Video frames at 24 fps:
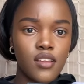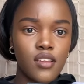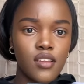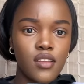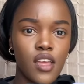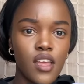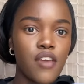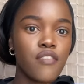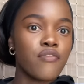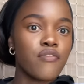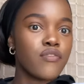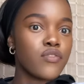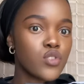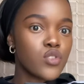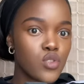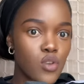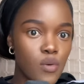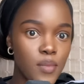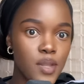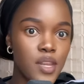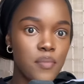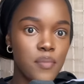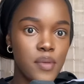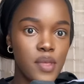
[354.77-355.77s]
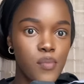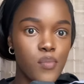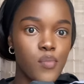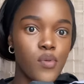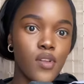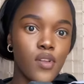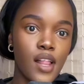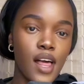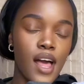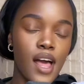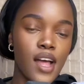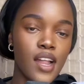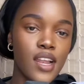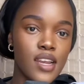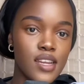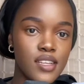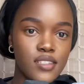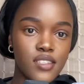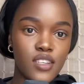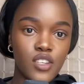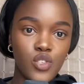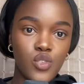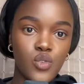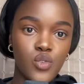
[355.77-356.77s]
If so many people are
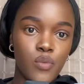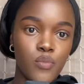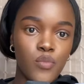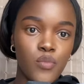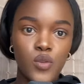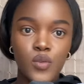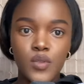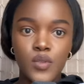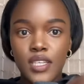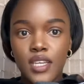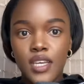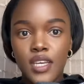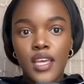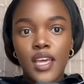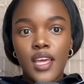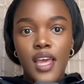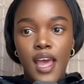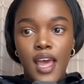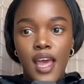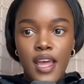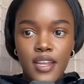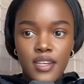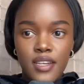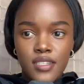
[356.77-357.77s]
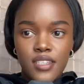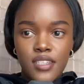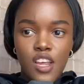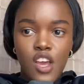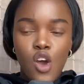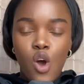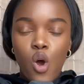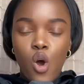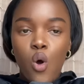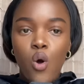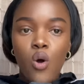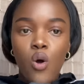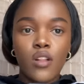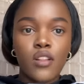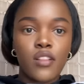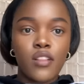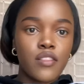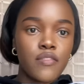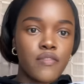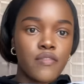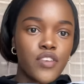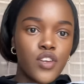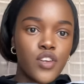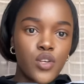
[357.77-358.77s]
listening to her music and all the
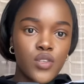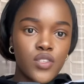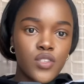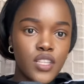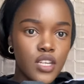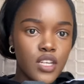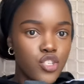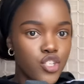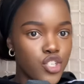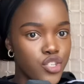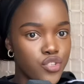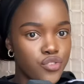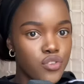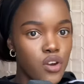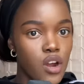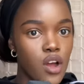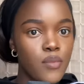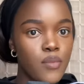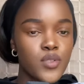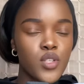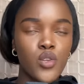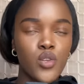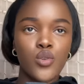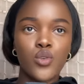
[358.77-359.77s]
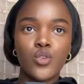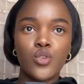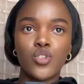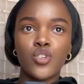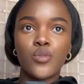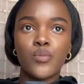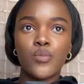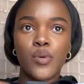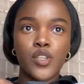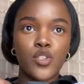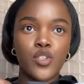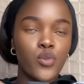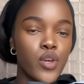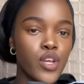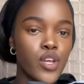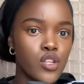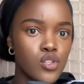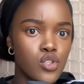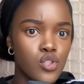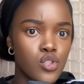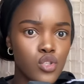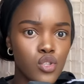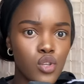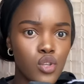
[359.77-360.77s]
videos that she drops on YouTube are doing
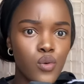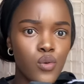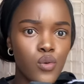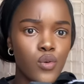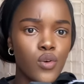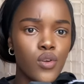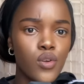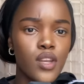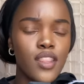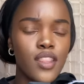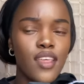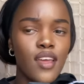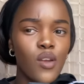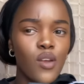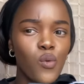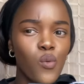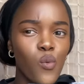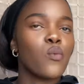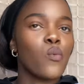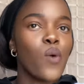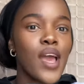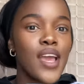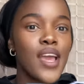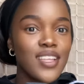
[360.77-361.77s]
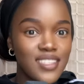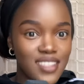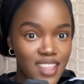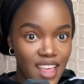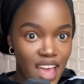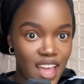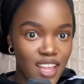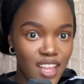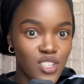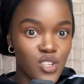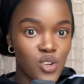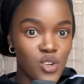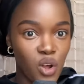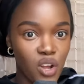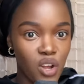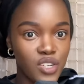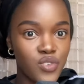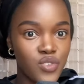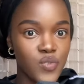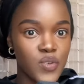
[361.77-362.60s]
so good, then why is that not